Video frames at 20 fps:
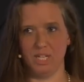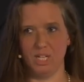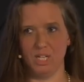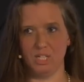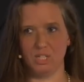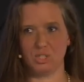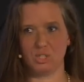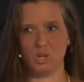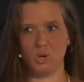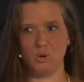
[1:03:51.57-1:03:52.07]

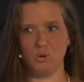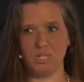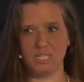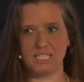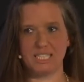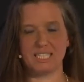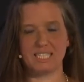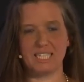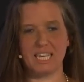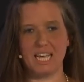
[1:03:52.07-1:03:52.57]
So it
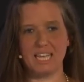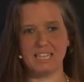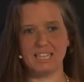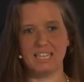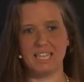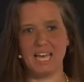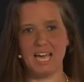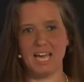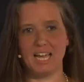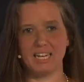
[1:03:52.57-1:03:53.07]
said
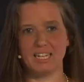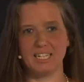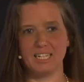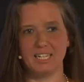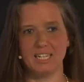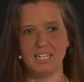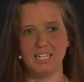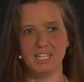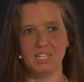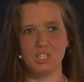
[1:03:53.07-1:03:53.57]

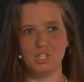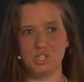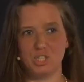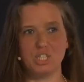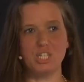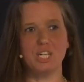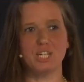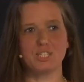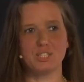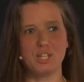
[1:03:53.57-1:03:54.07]
that she
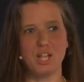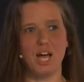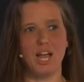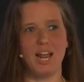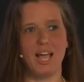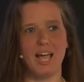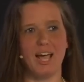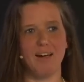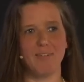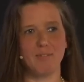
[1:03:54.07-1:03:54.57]
does not
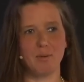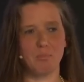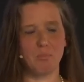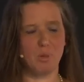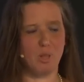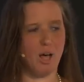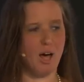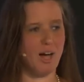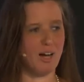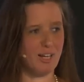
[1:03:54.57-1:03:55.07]
have a
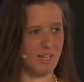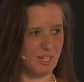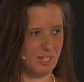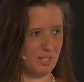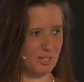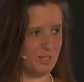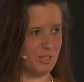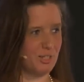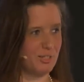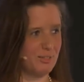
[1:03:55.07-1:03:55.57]

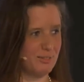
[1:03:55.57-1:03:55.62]
blockage.